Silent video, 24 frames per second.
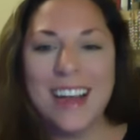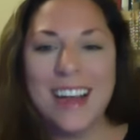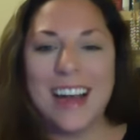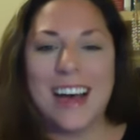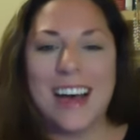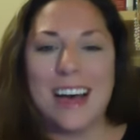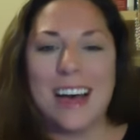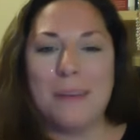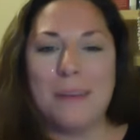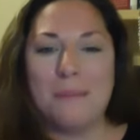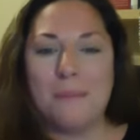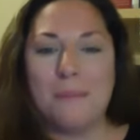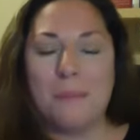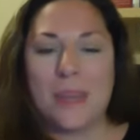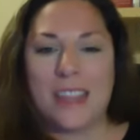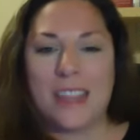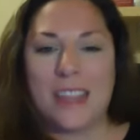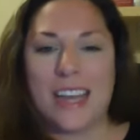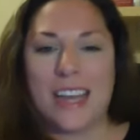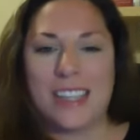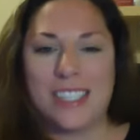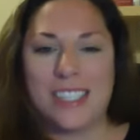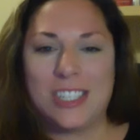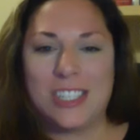
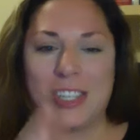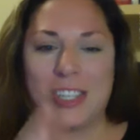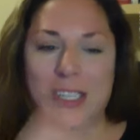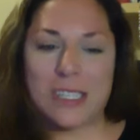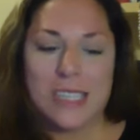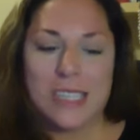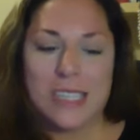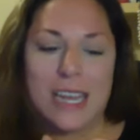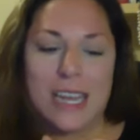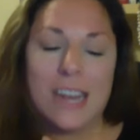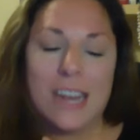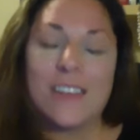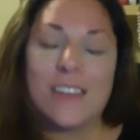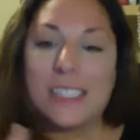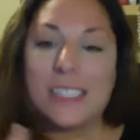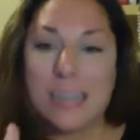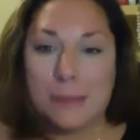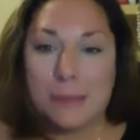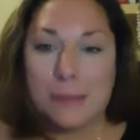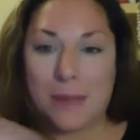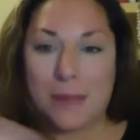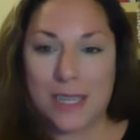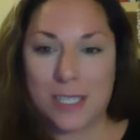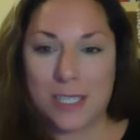but that's just kind of a
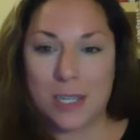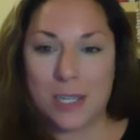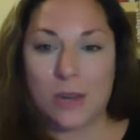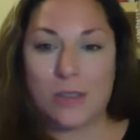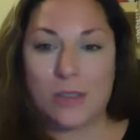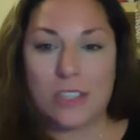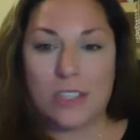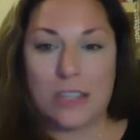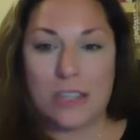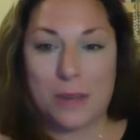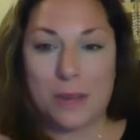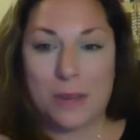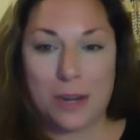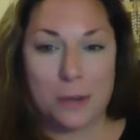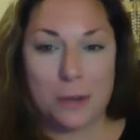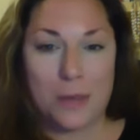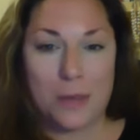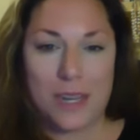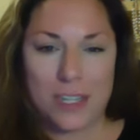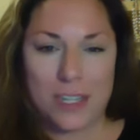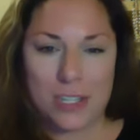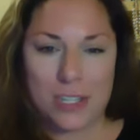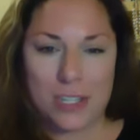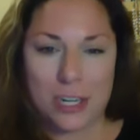stepping stone to the bigger
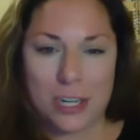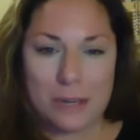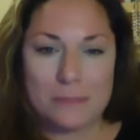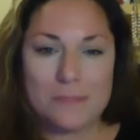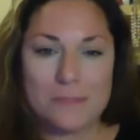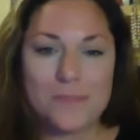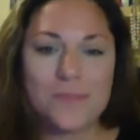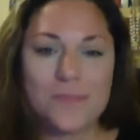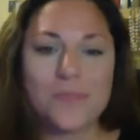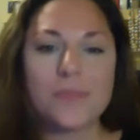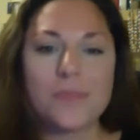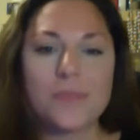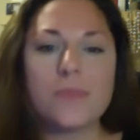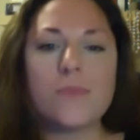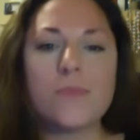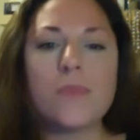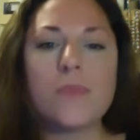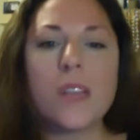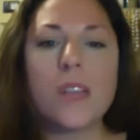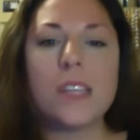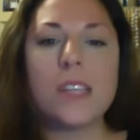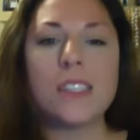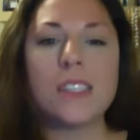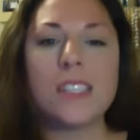picture.
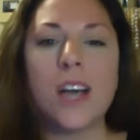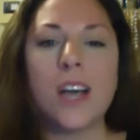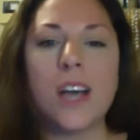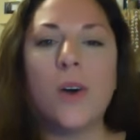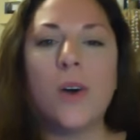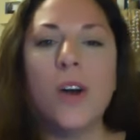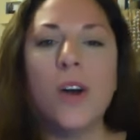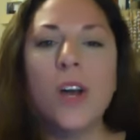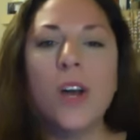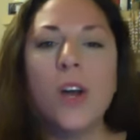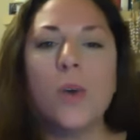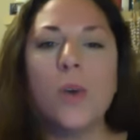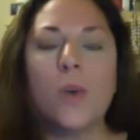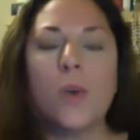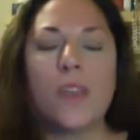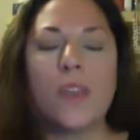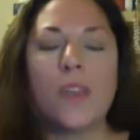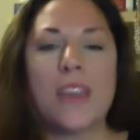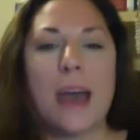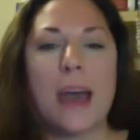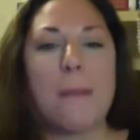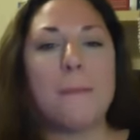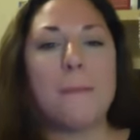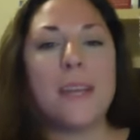So with
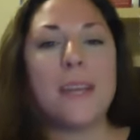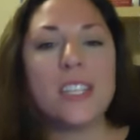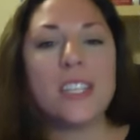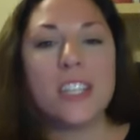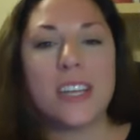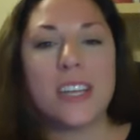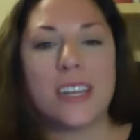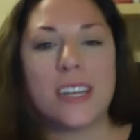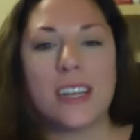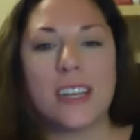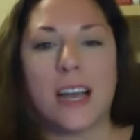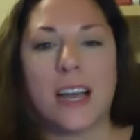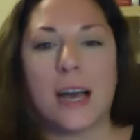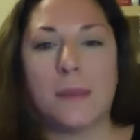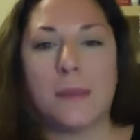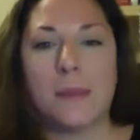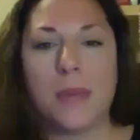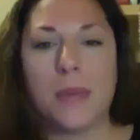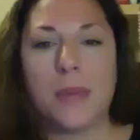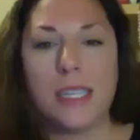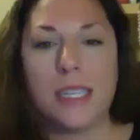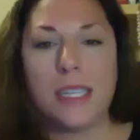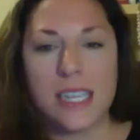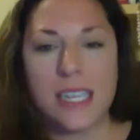that mission,
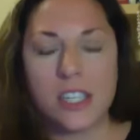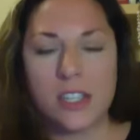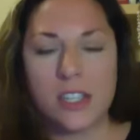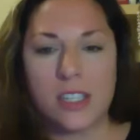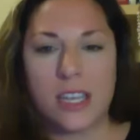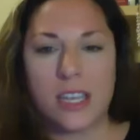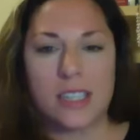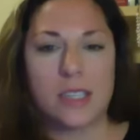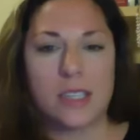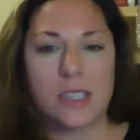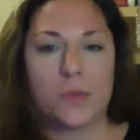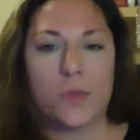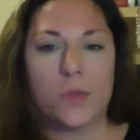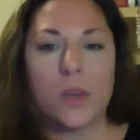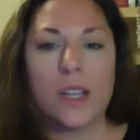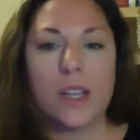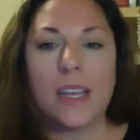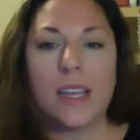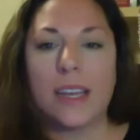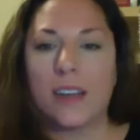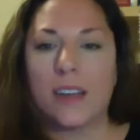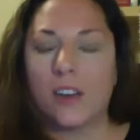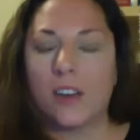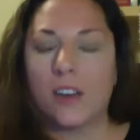he teaches us
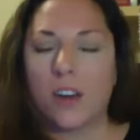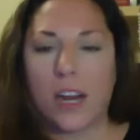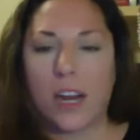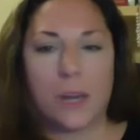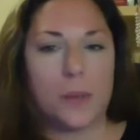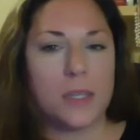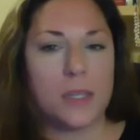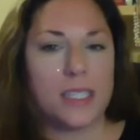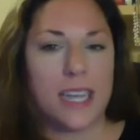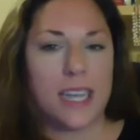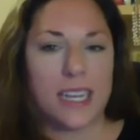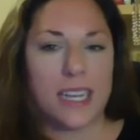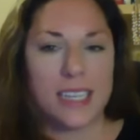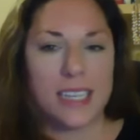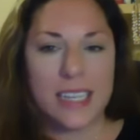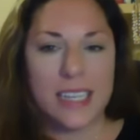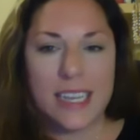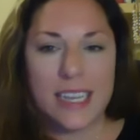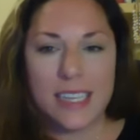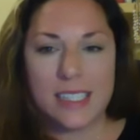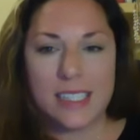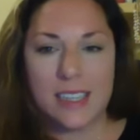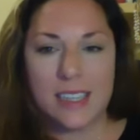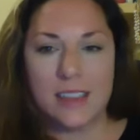really incredible
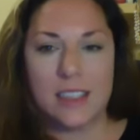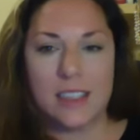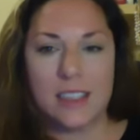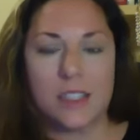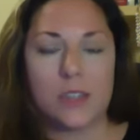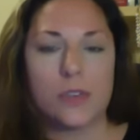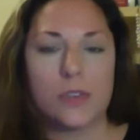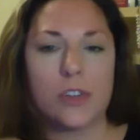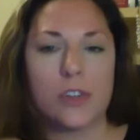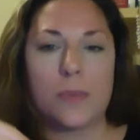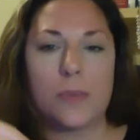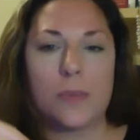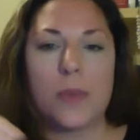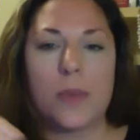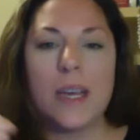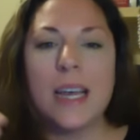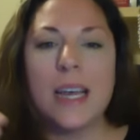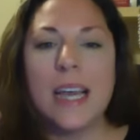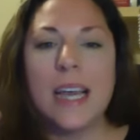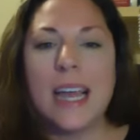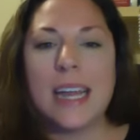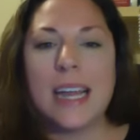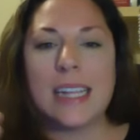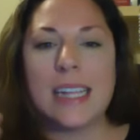techniques in this group,
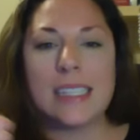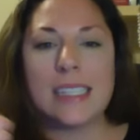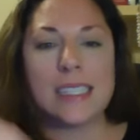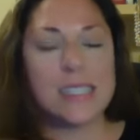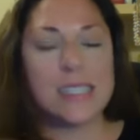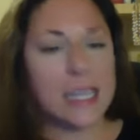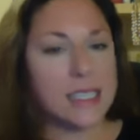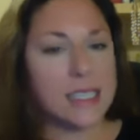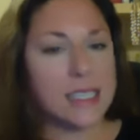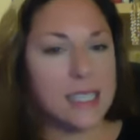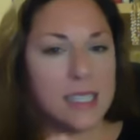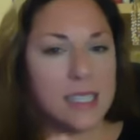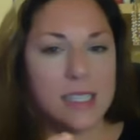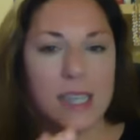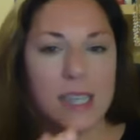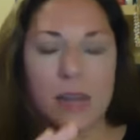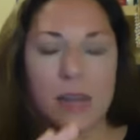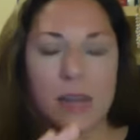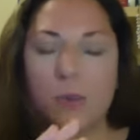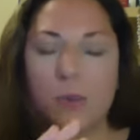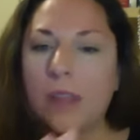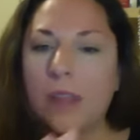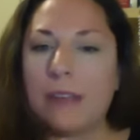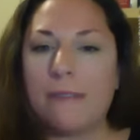and it sets us
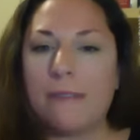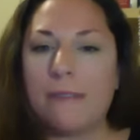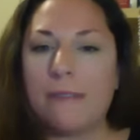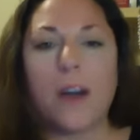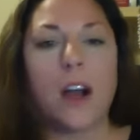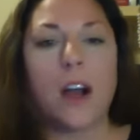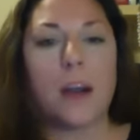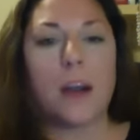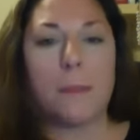like really far